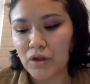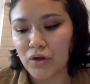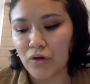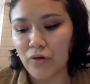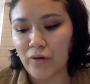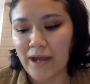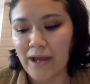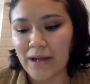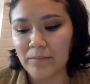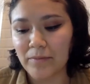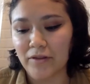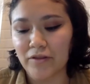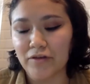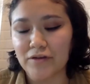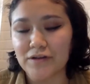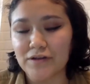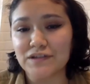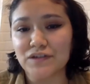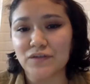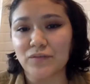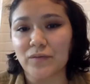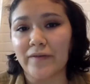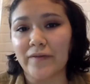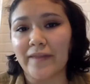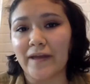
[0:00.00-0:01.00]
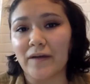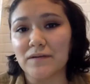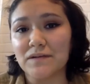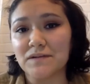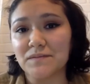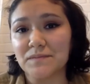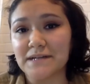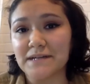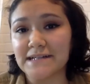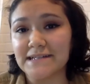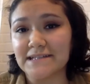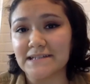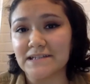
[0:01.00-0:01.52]
grandmother is the one that was
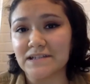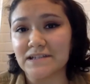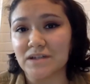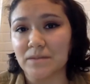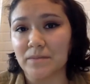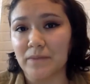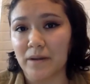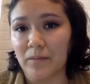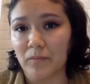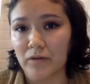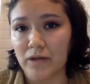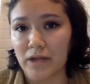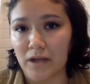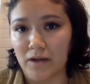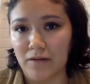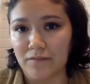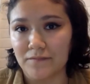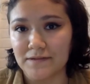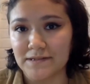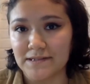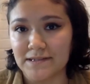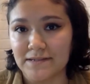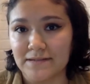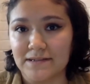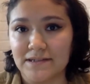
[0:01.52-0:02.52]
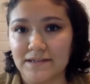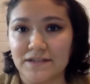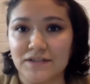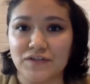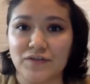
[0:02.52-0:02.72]
placed into a memory care facility.